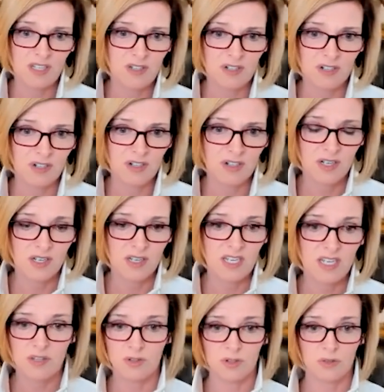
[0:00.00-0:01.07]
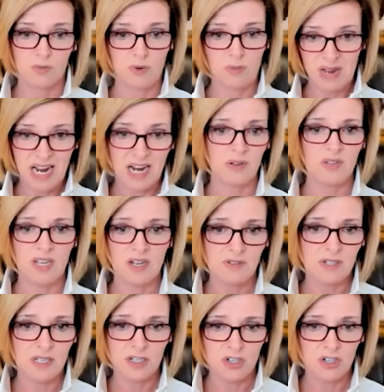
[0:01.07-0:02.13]
either repair that
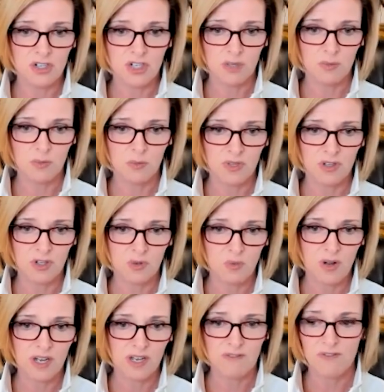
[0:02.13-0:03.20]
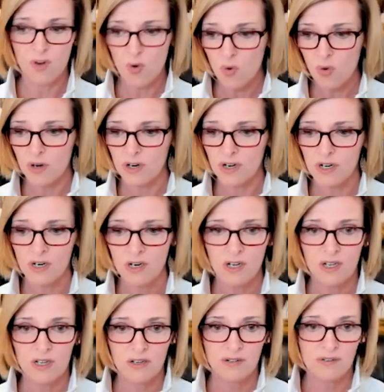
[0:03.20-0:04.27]
relationship with your wife or
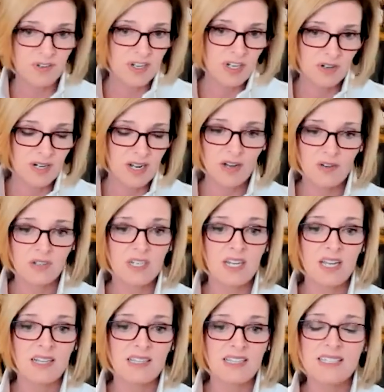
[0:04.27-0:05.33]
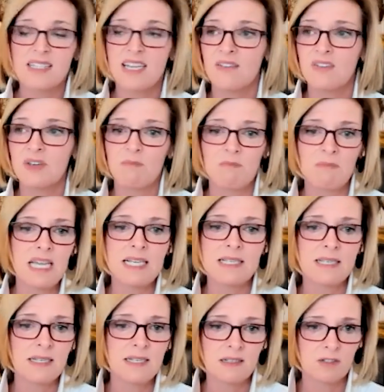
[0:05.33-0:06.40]
figure it out and at least have an
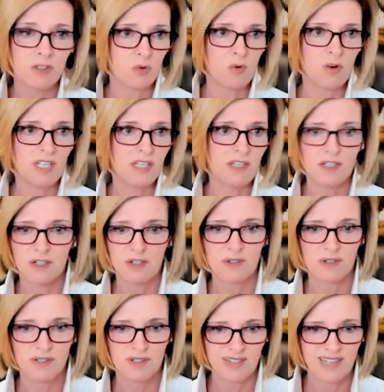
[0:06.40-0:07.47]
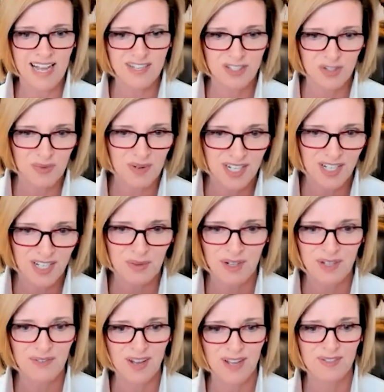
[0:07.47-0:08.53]
amazing 20 years, last 20,
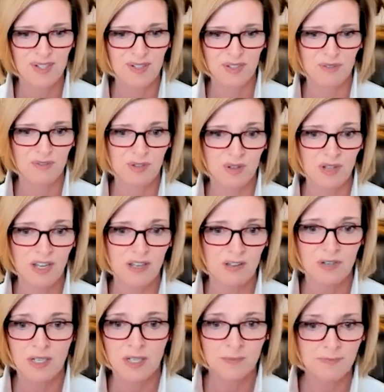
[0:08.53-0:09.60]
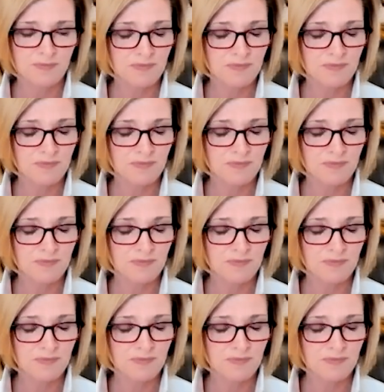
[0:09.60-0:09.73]
25 years of your life,